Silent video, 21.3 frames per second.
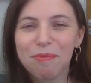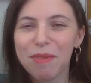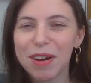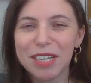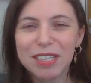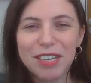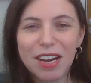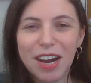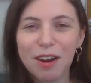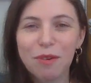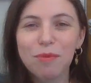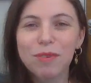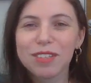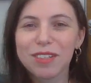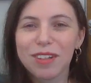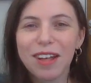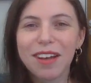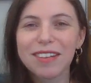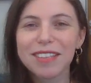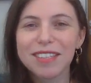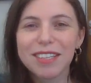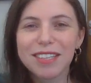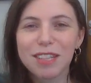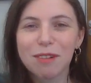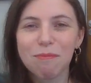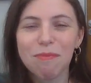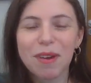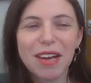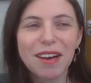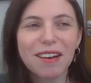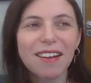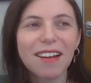check was lost in the
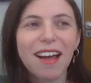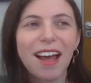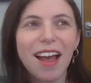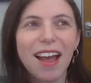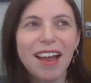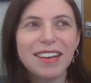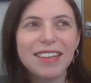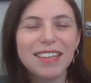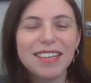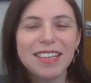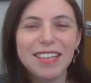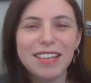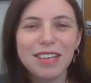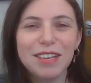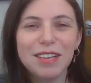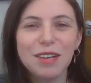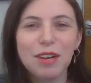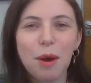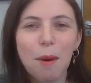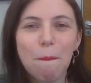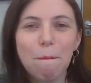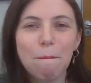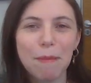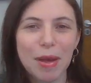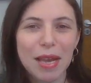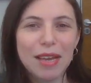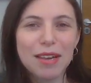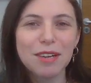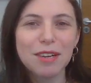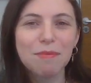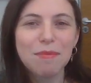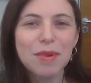mail, and he
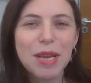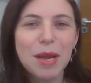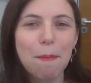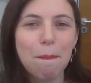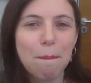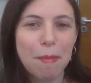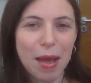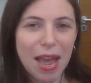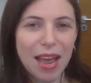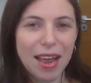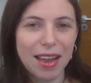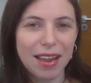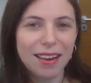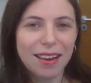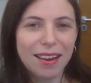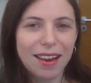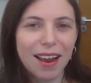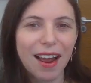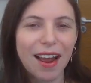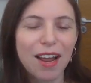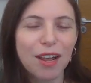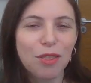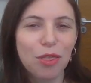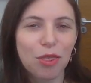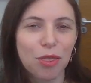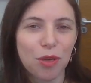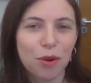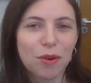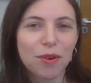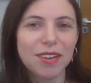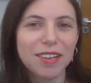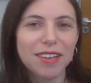made me pay a
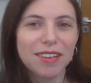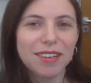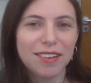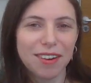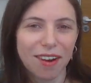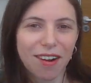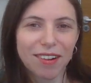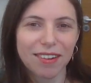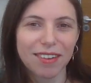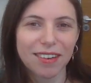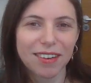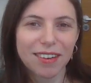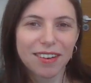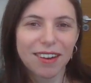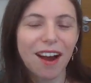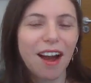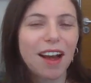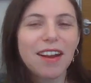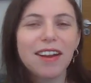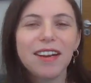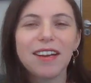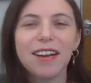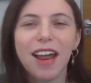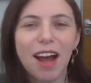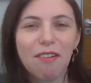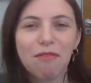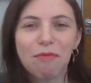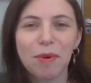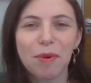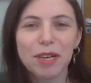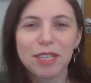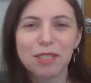$30, I didn't
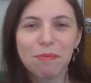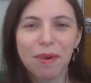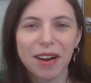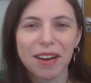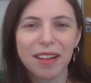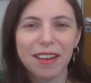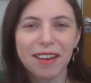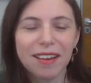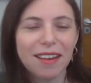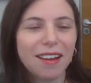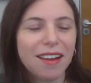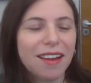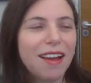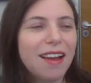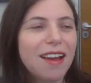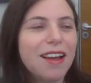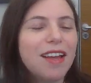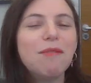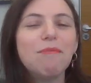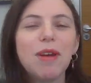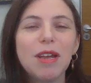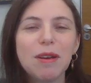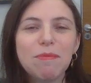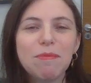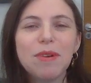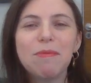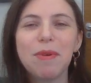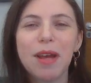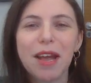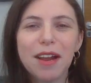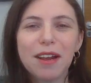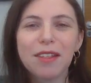have much money. He made me
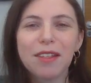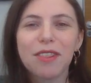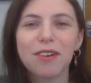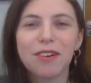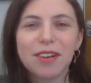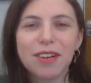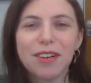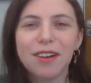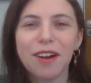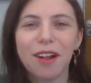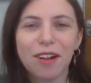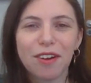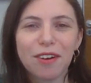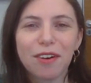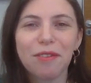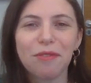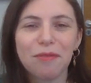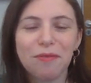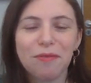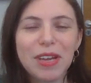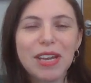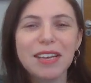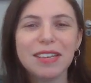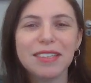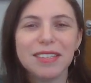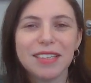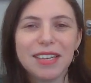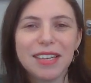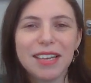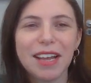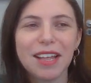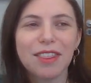pay a $30 fee
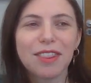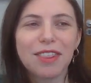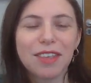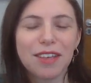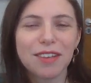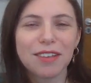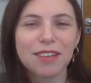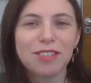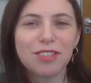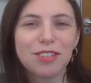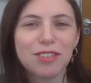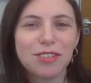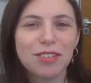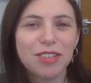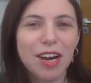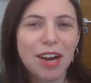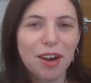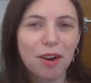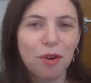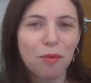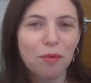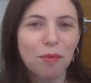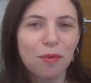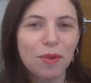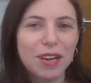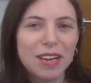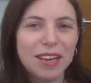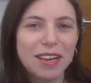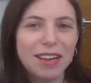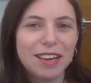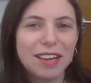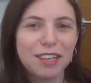to get this check
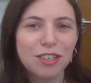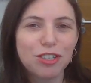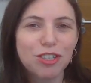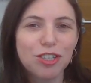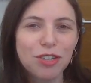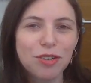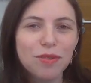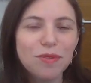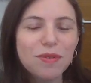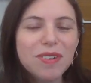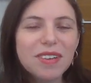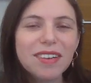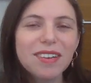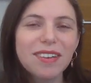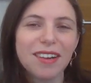reissued.